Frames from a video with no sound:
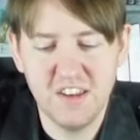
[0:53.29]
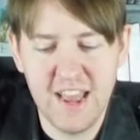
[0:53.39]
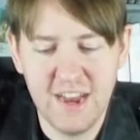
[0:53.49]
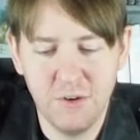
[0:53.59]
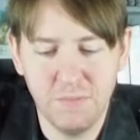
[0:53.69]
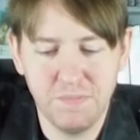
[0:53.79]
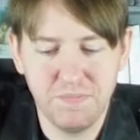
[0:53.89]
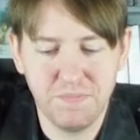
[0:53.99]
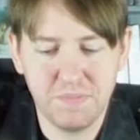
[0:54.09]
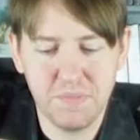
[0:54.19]
Now,
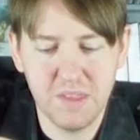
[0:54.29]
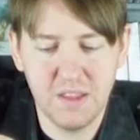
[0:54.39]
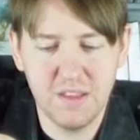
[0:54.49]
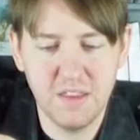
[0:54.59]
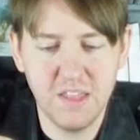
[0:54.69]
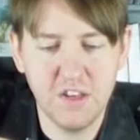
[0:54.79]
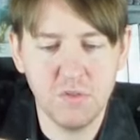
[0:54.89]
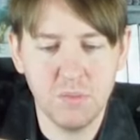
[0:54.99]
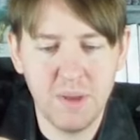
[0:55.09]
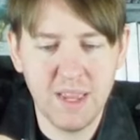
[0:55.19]

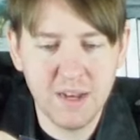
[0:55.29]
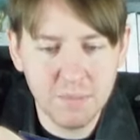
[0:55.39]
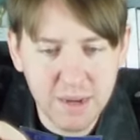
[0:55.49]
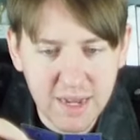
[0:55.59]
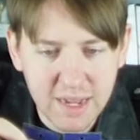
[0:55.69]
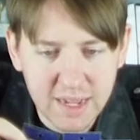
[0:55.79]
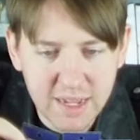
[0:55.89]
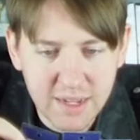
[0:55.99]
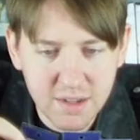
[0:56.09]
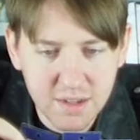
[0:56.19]
these were made
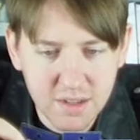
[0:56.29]
by